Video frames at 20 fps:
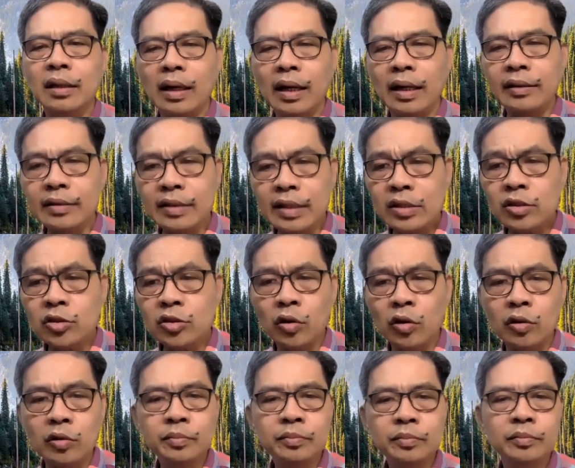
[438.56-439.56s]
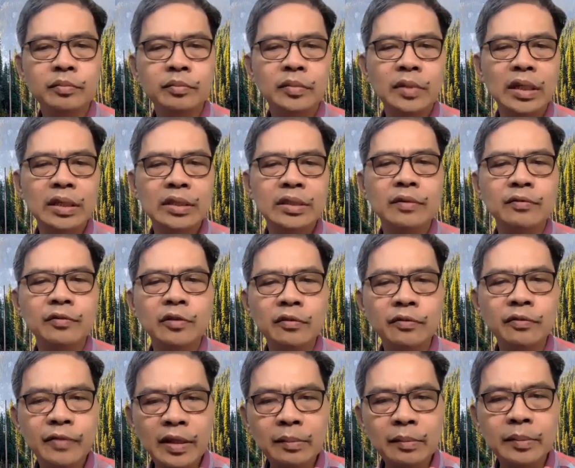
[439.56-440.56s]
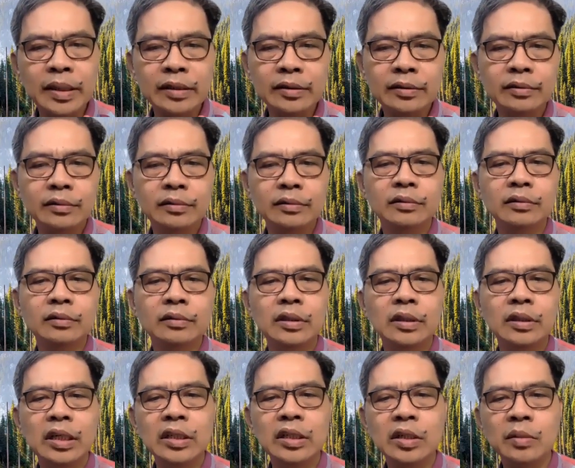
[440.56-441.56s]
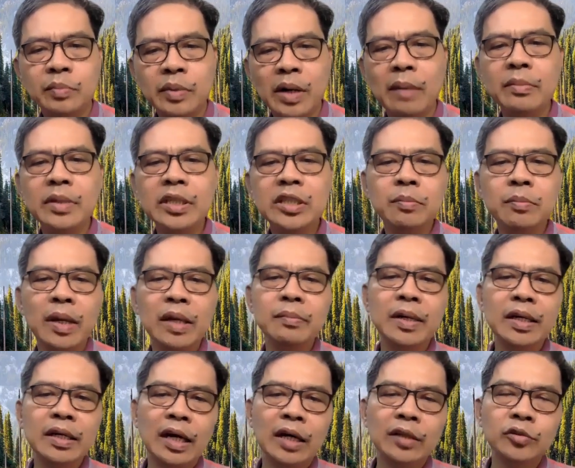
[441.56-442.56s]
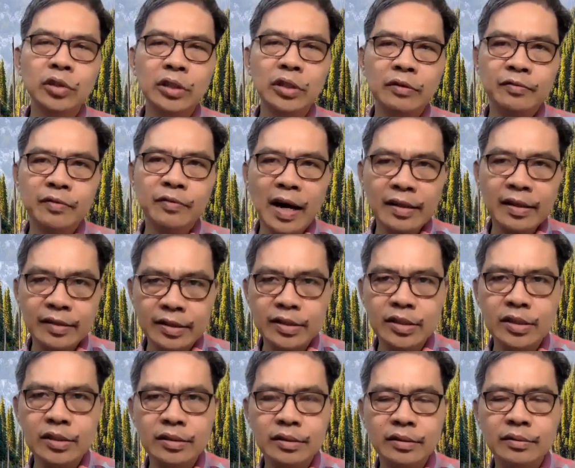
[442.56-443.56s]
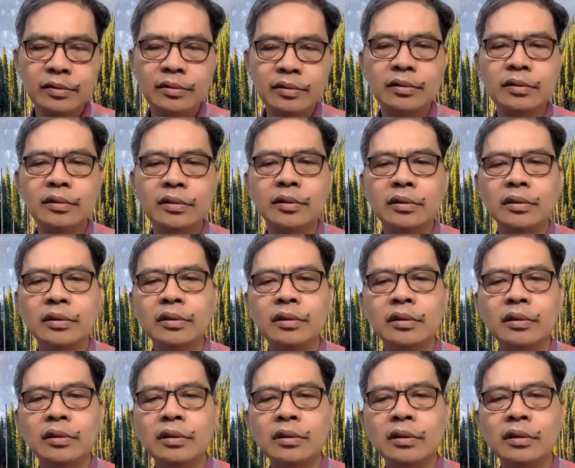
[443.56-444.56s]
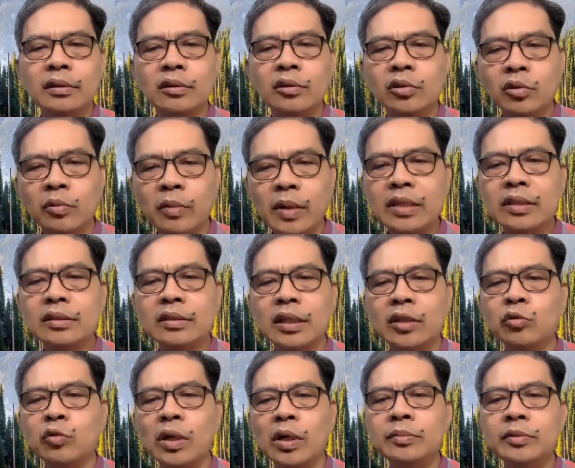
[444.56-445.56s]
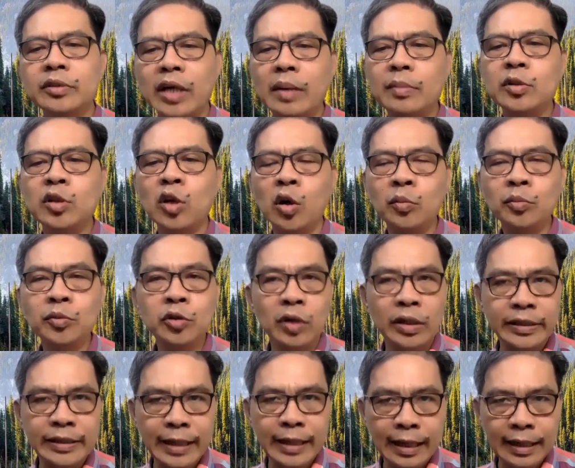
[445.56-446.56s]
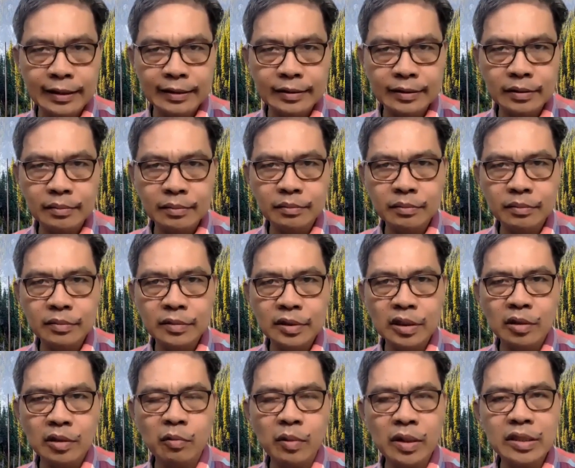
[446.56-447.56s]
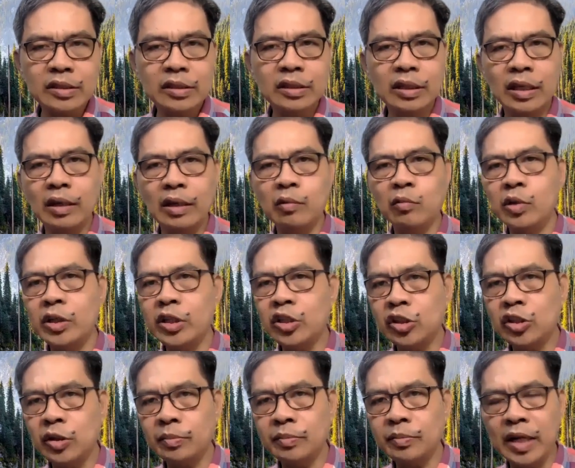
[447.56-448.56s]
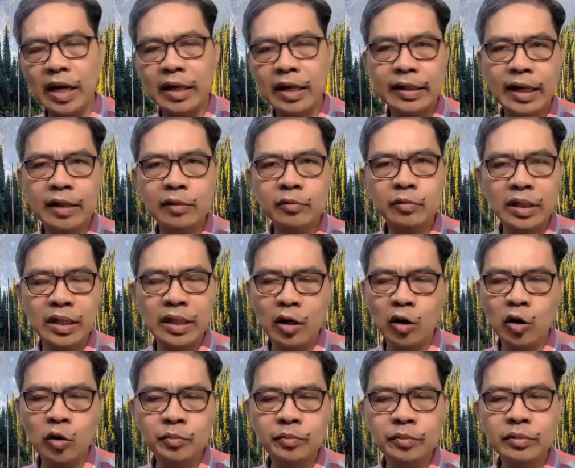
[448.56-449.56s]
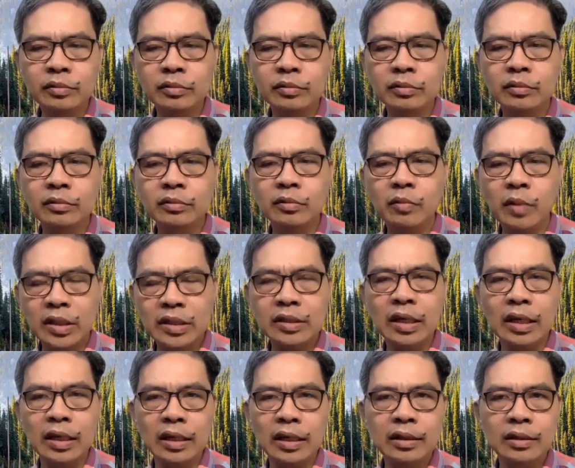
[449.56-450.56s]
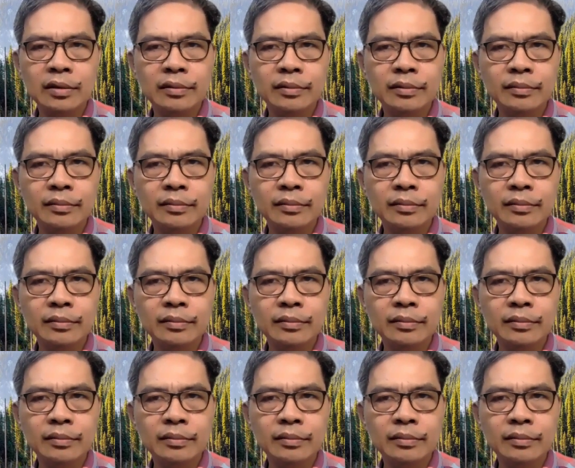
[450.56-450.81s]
And this hope is the fulfillment in the promise made by God to the fathers, to which the 12 tribes hope to attain, which they worship day and night with the hope, which they,